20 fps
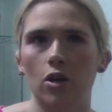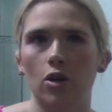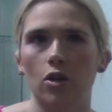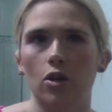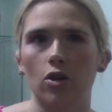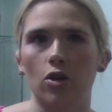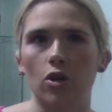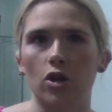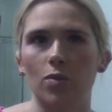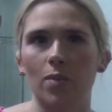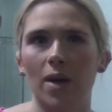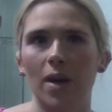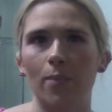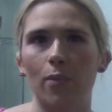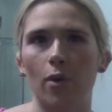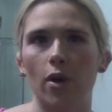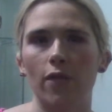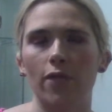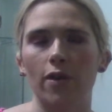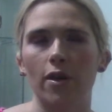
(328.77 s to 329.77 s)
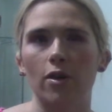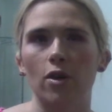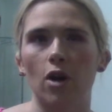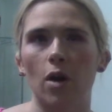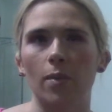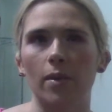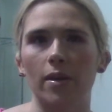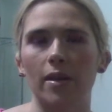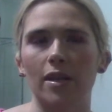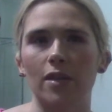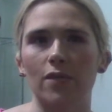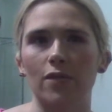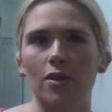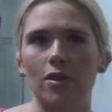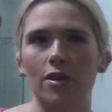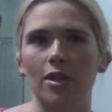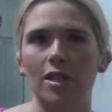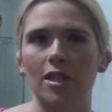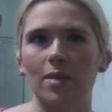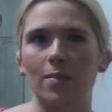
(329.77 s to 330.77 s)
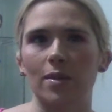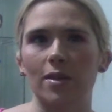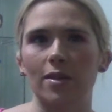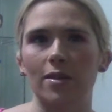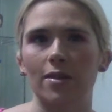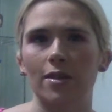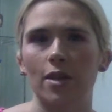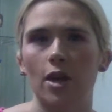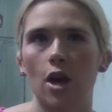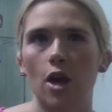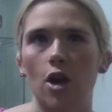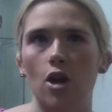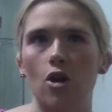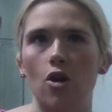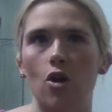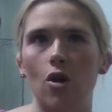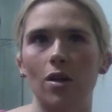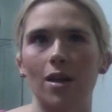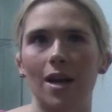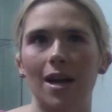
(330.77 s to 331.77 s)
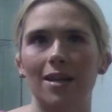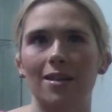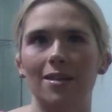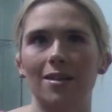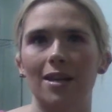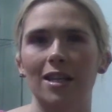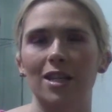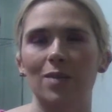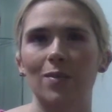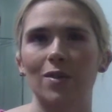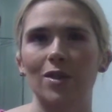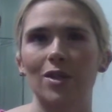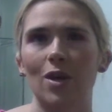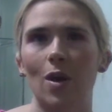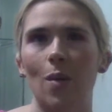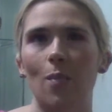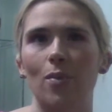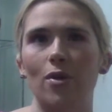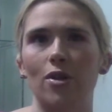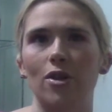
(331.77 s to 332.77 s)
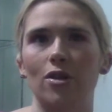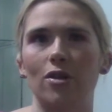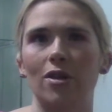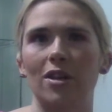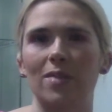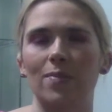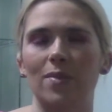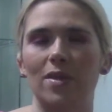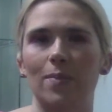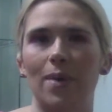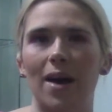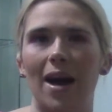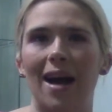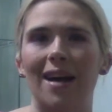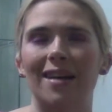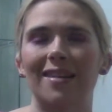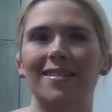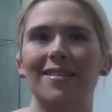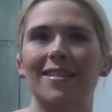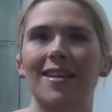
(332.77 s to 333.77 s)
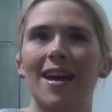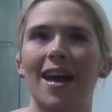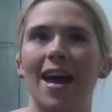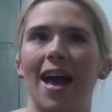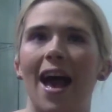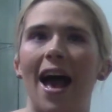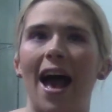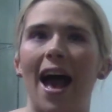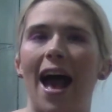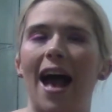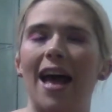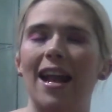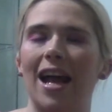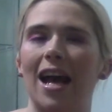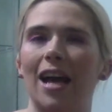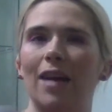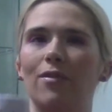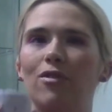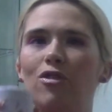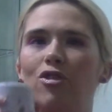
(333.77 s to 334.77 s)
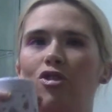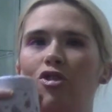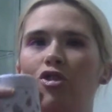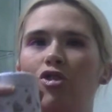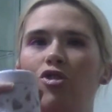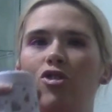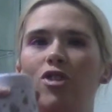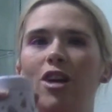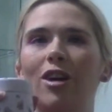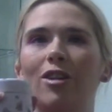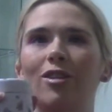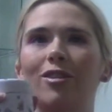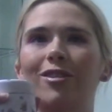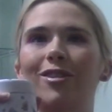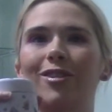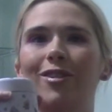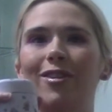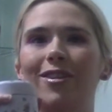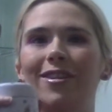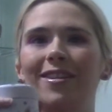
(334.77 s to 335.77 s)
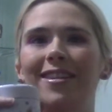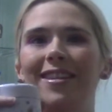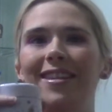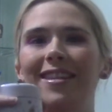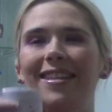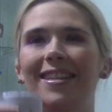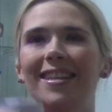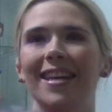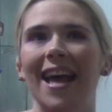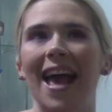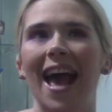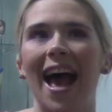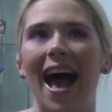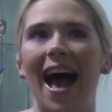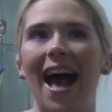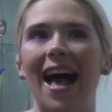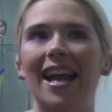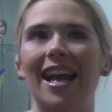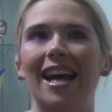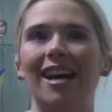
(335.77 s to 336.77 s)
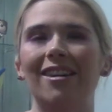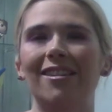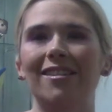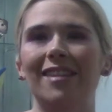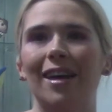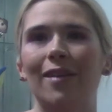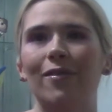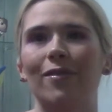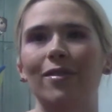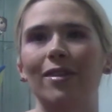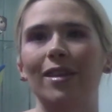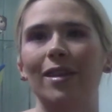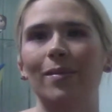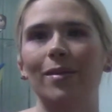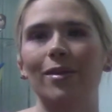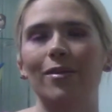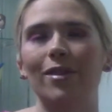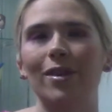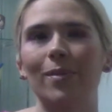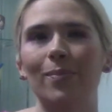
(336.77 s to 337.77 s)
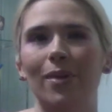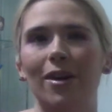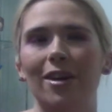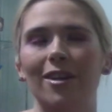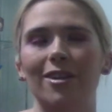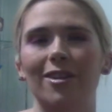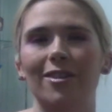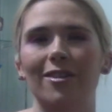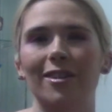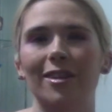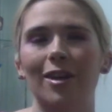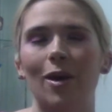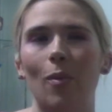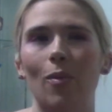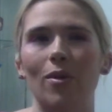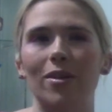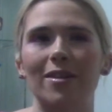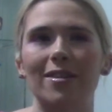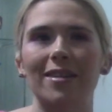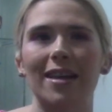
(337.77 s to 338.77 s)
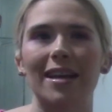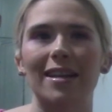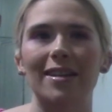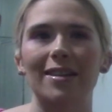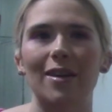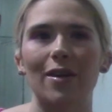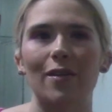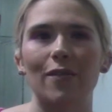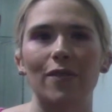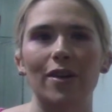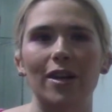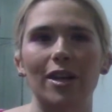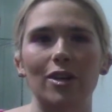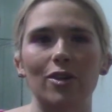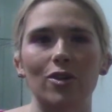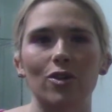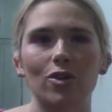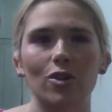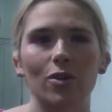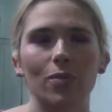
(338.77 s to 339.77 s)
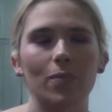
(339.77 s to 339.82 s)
gosh, my boyfriend got me this for Christmas, not last Christmas, but the Christmas past, and I've still got it, and I'll definitely be repurchasing it once it's finished.